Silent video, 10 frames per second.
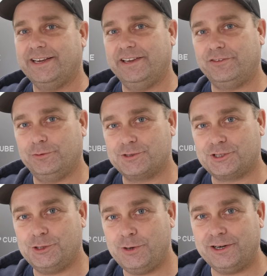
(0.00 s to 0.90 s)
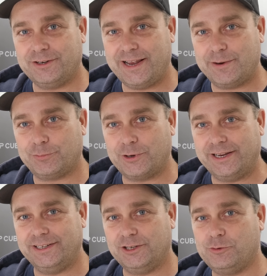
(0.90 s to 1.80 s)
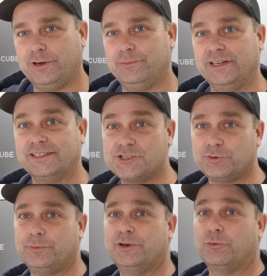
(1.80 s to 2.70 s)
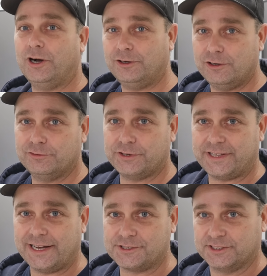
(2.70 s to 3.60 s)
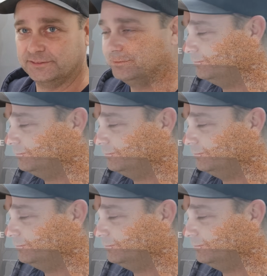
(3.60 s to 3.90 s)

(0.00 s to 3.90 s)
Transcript: If it was 200 amp rated equipment, this would have been well over $1,000.